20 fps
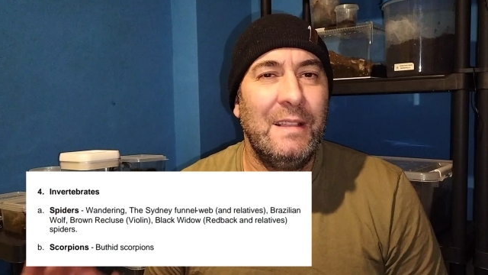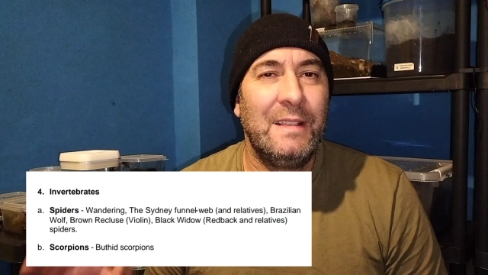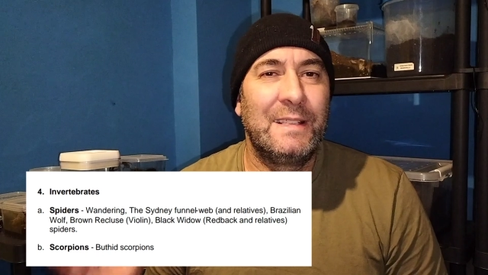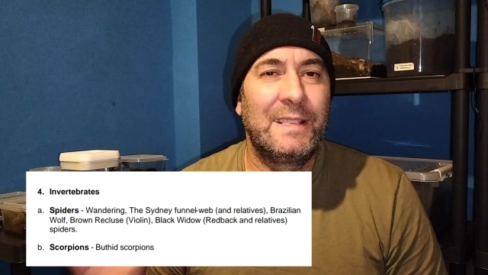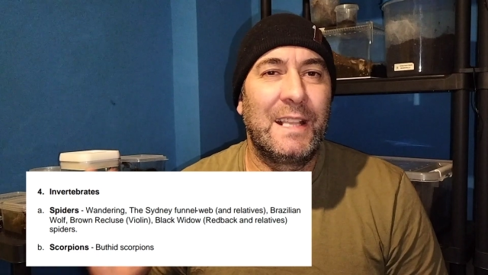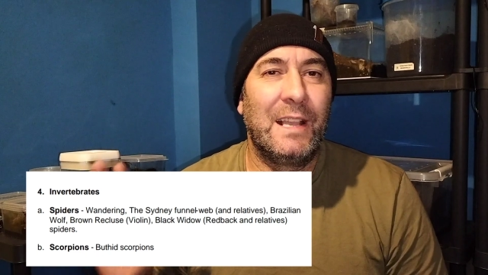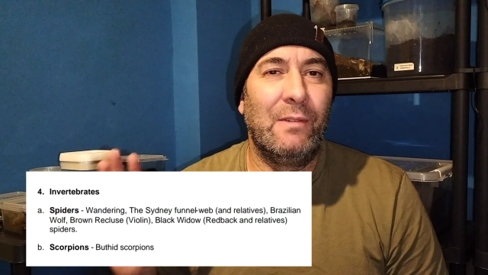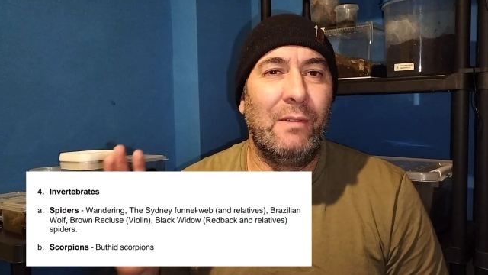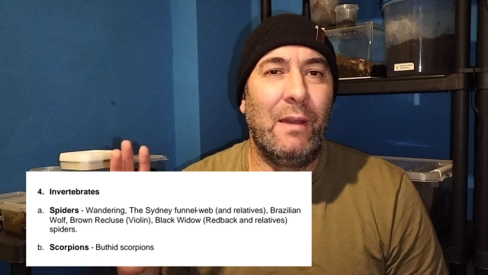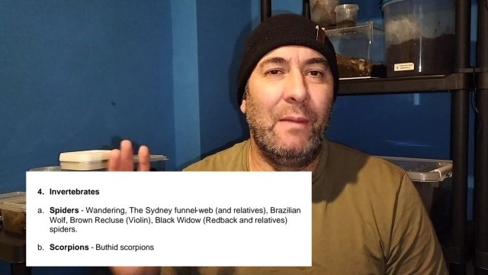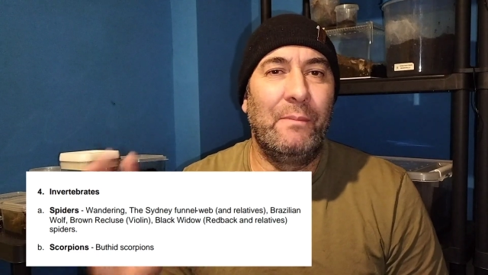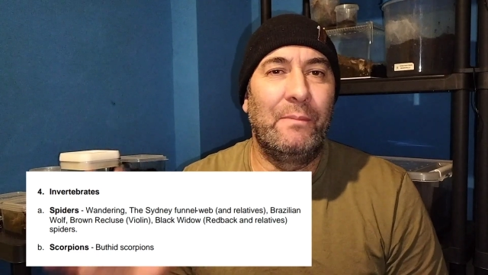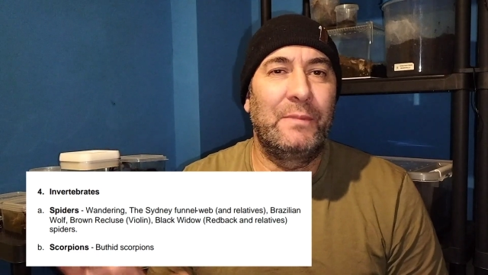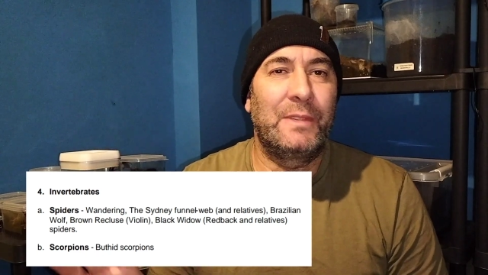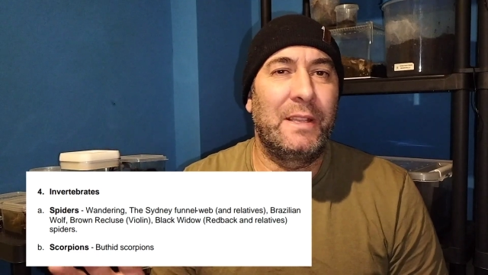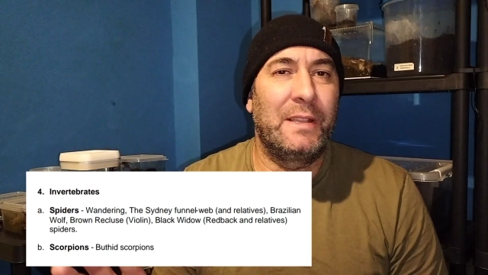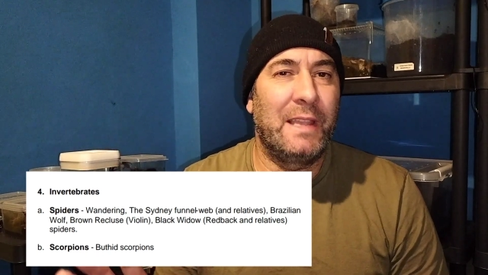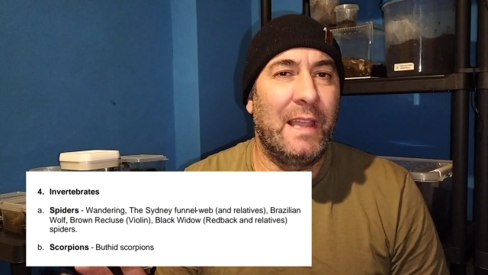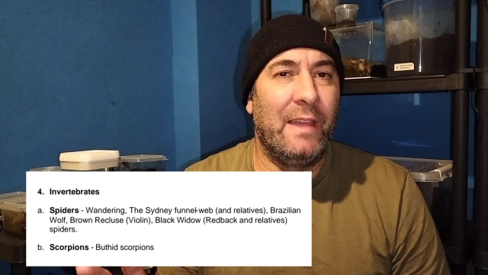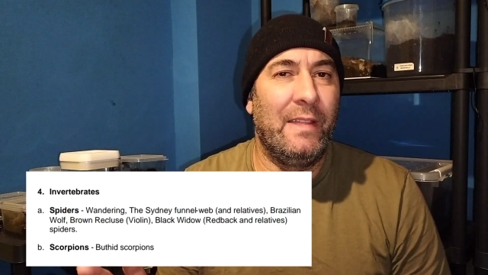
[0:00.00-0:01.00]

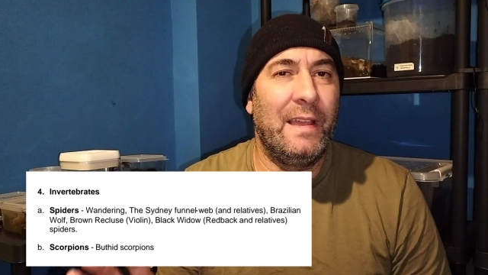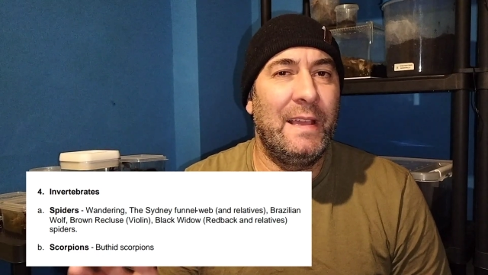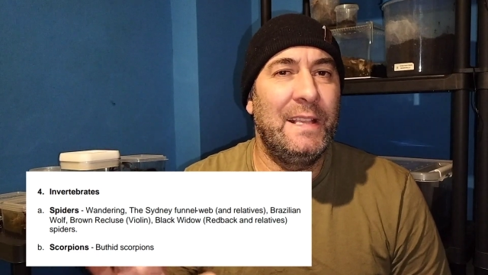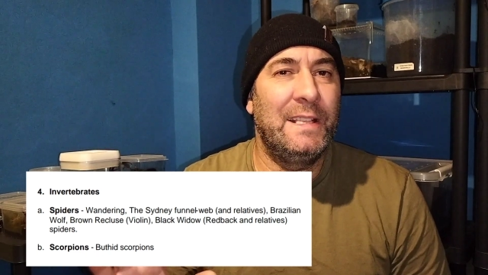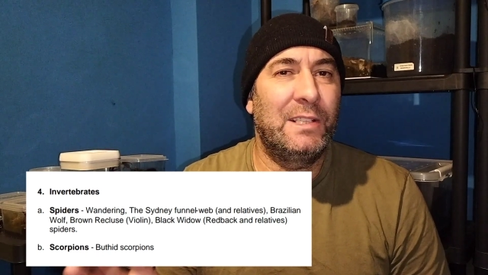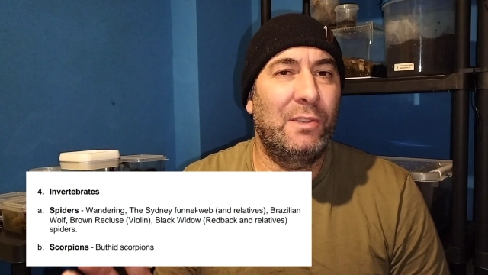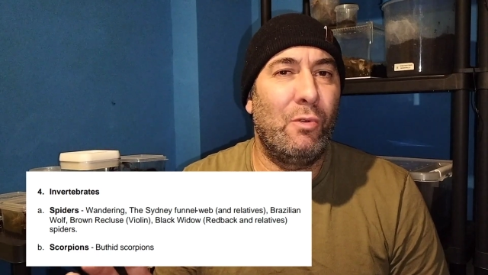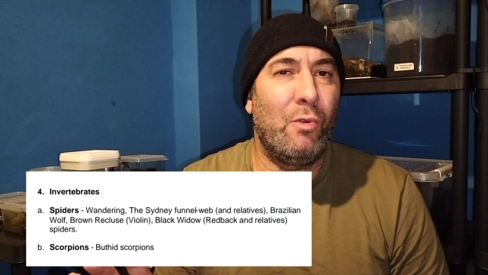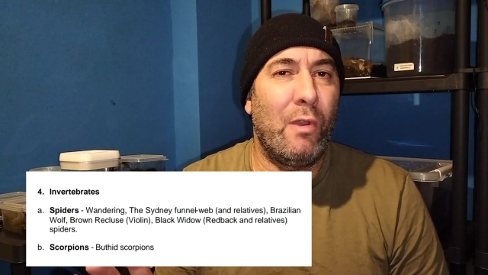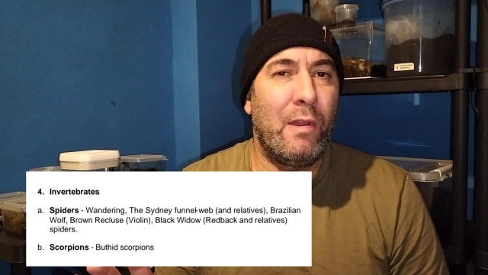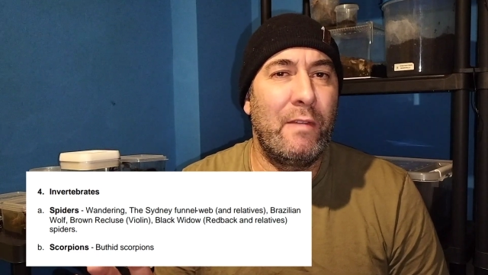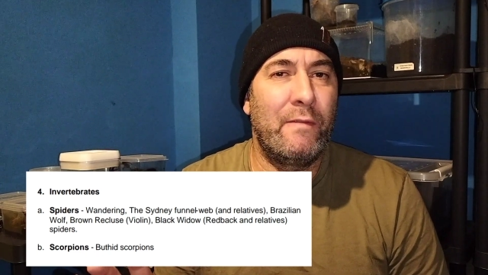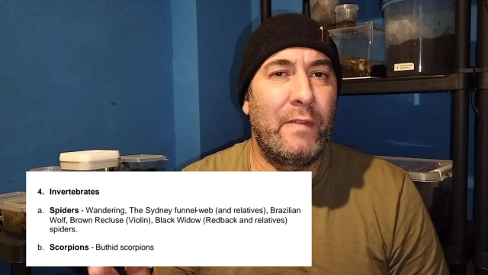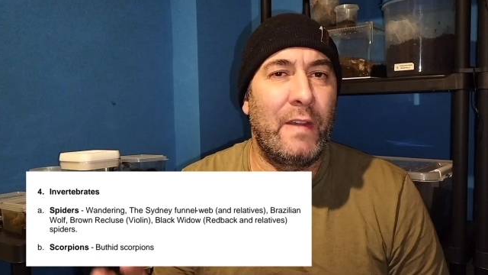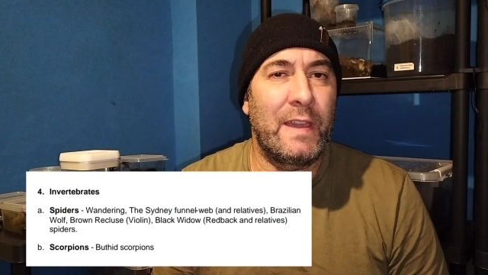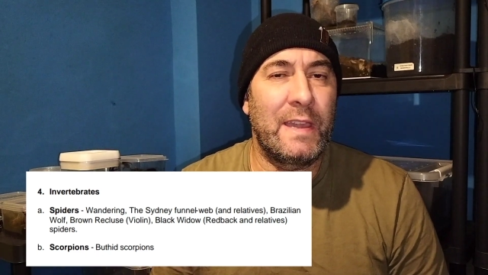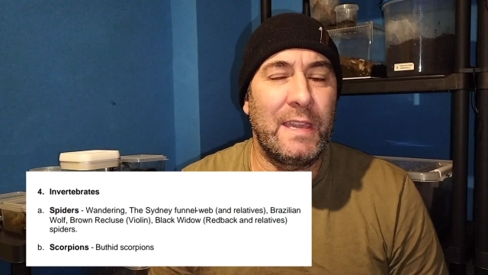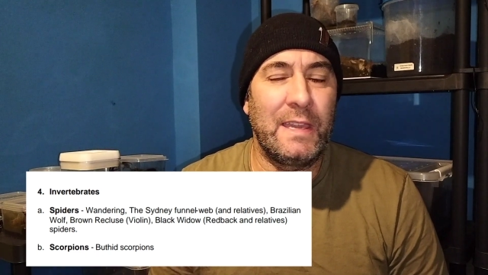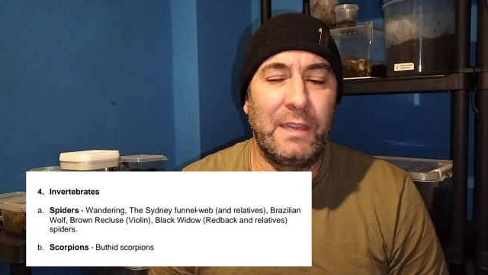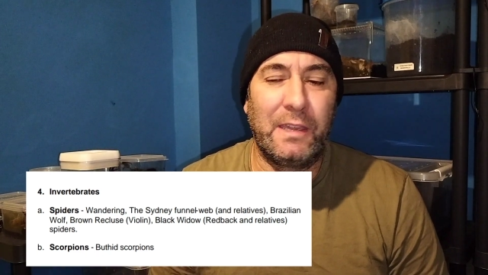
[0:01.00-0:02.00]
So yeah, that is quite
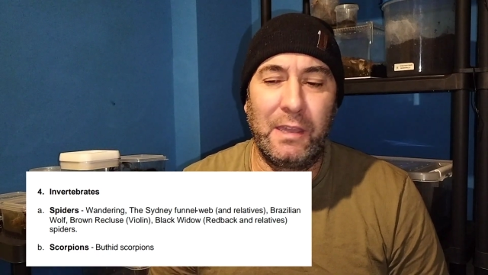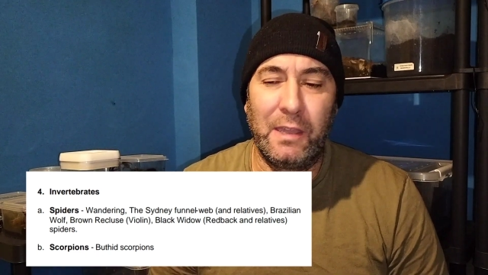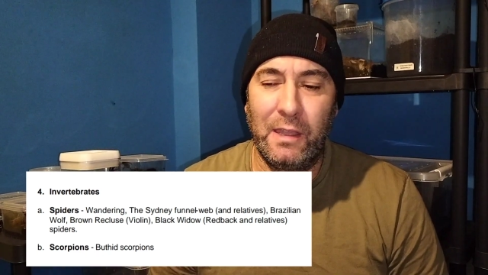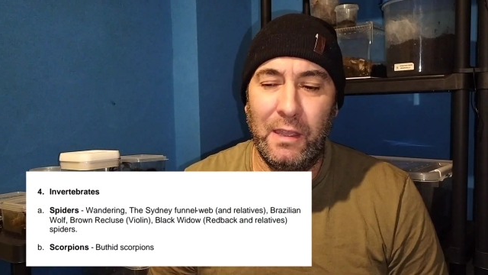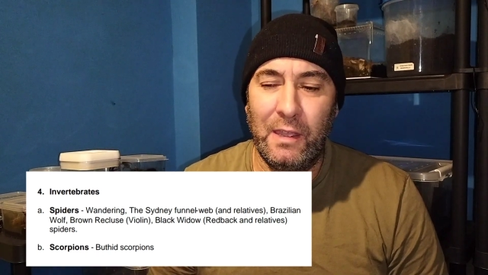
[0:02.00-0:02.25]
vague.